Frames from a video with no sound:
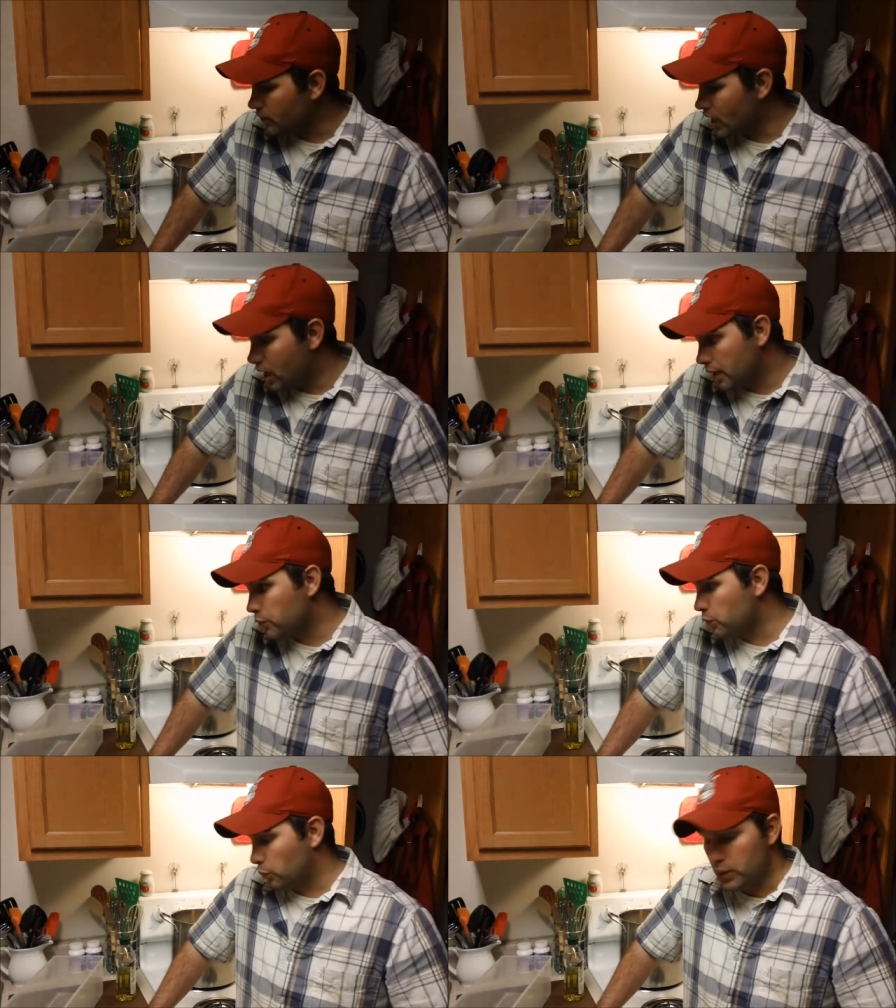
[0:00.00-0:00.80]
I,
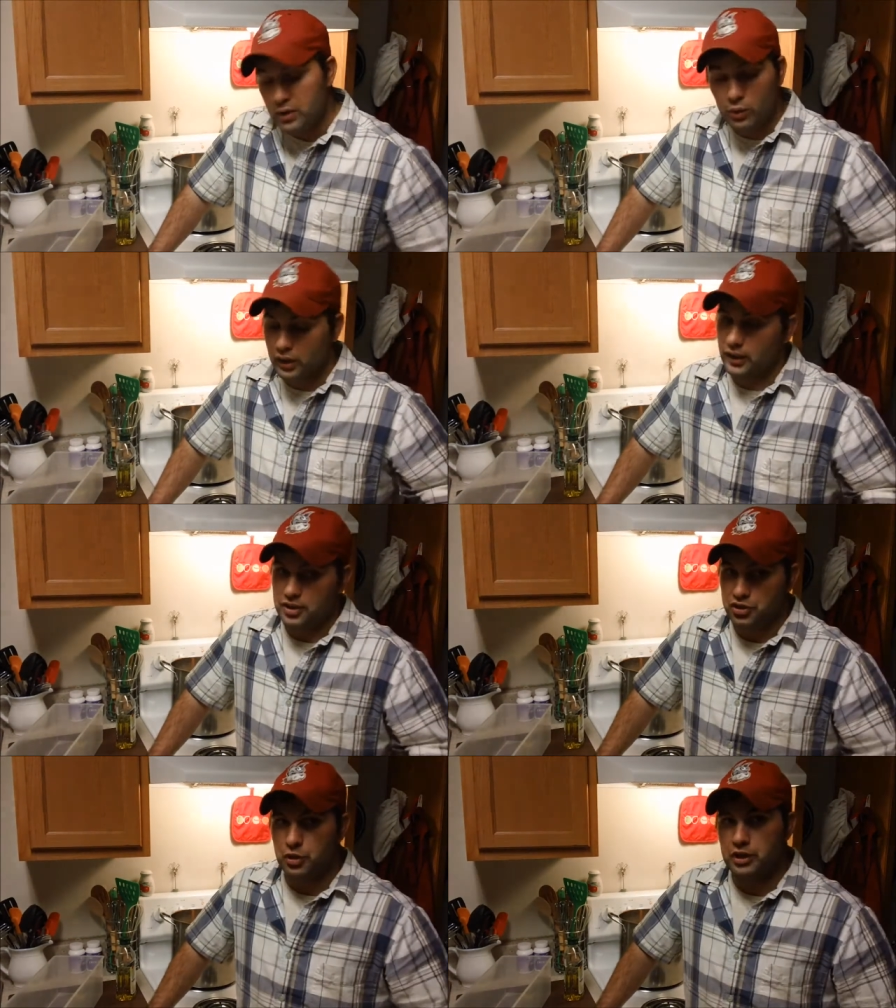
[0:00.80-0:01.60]
we really
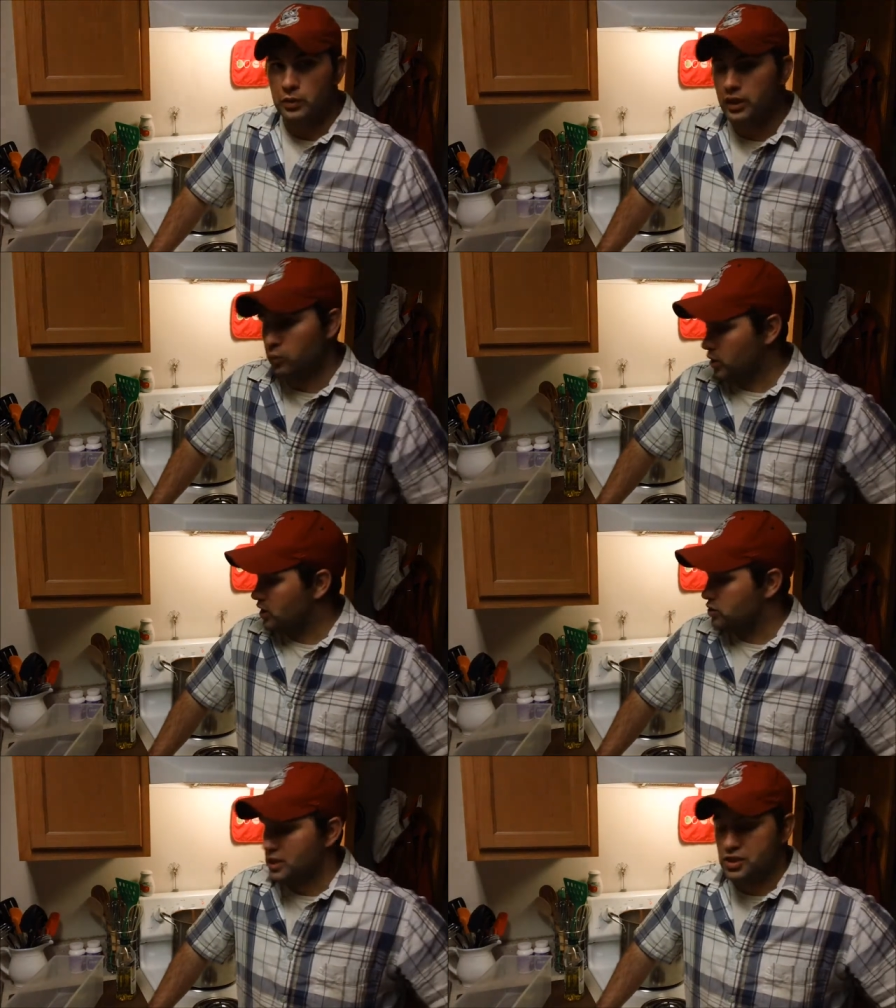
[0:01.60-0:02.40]
enjoy doing it. We
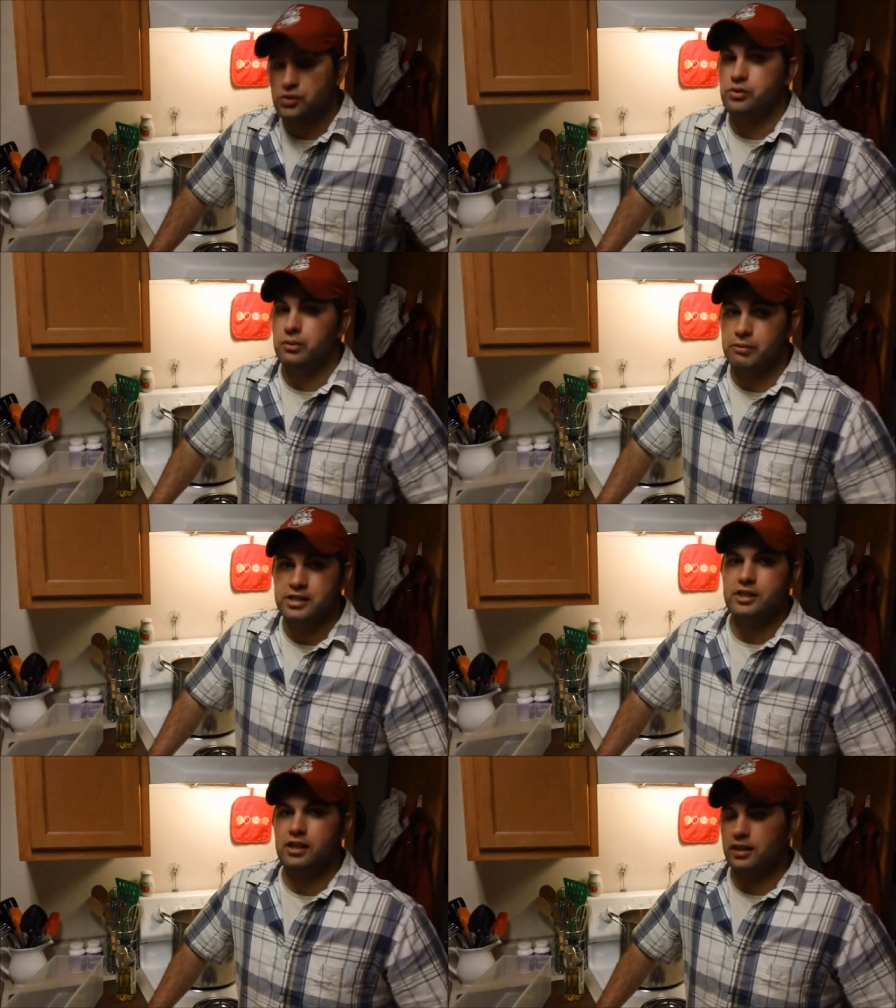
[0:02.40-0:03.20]
enjoy shooting them. It's
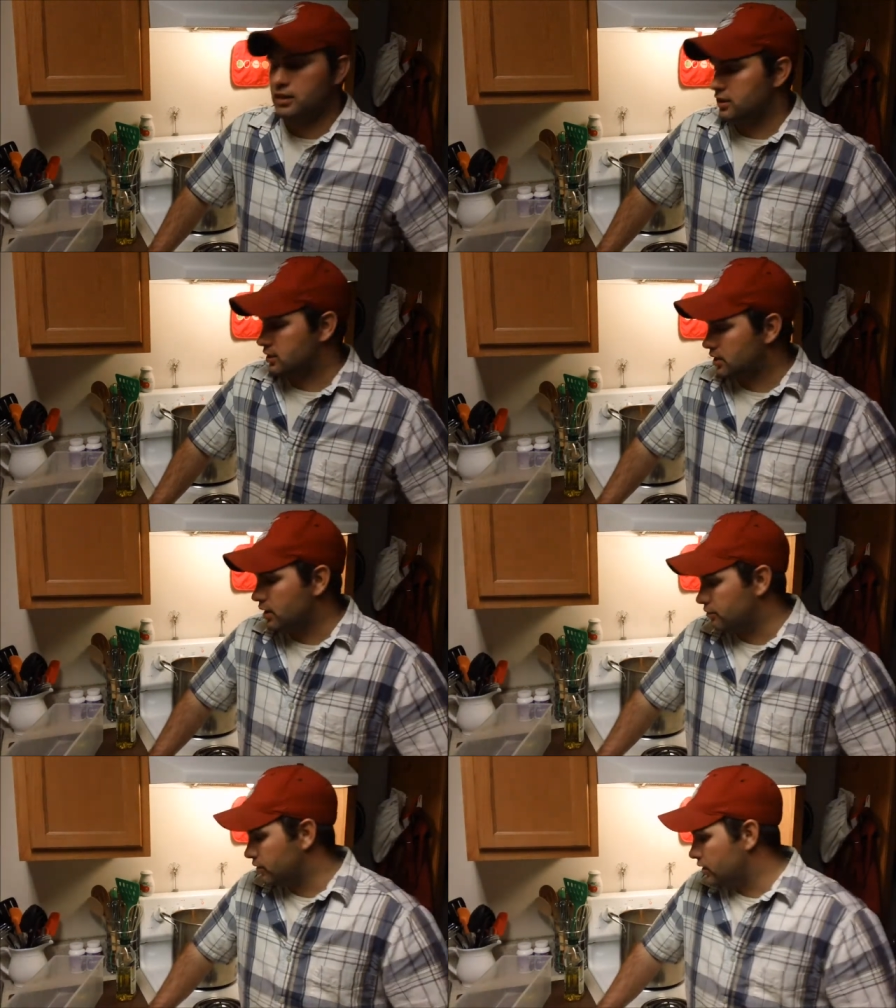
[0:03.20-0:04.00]
a lot of, it's a lot
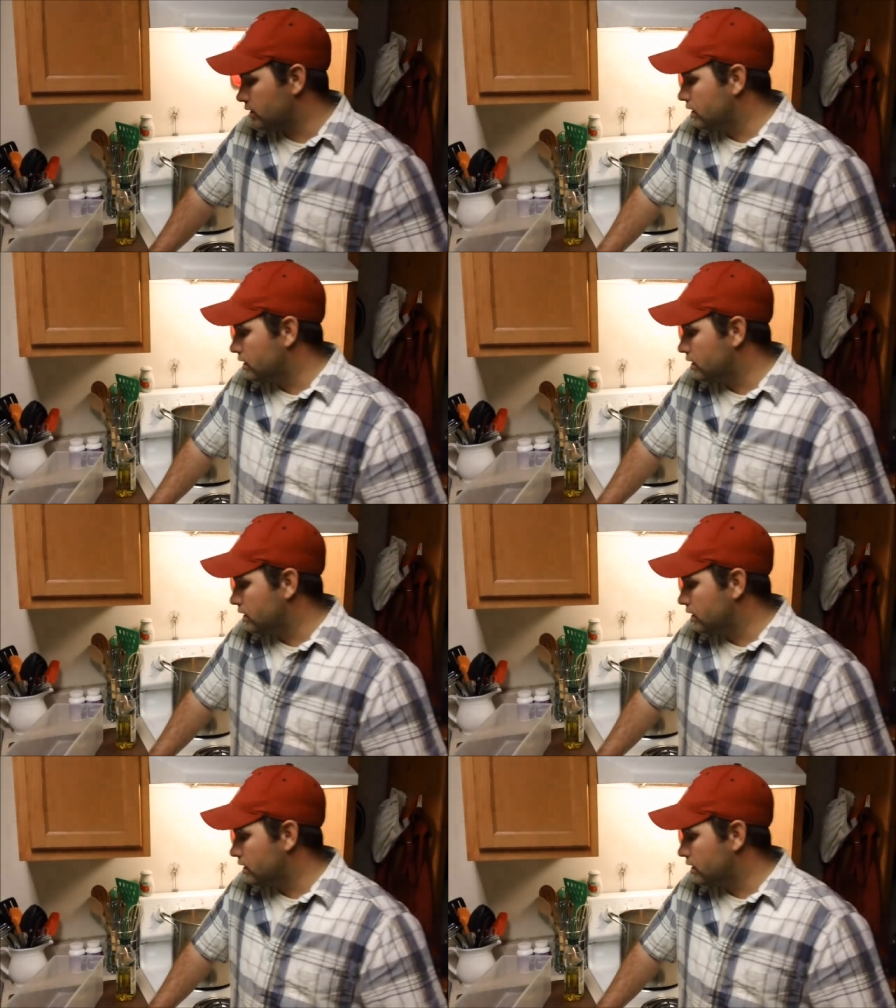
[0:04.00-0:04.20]
of fun.